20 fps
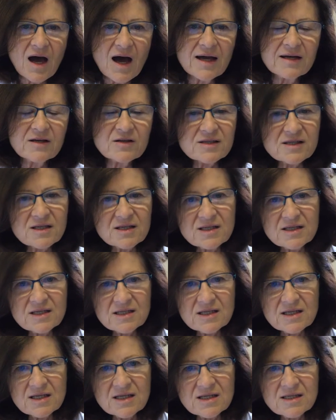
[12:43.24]
Another
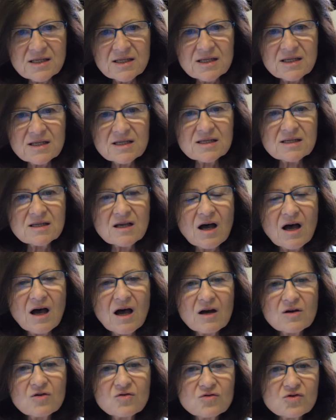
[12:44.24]
disease is
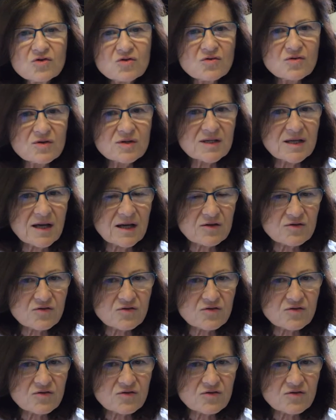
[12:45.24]
Sjogren's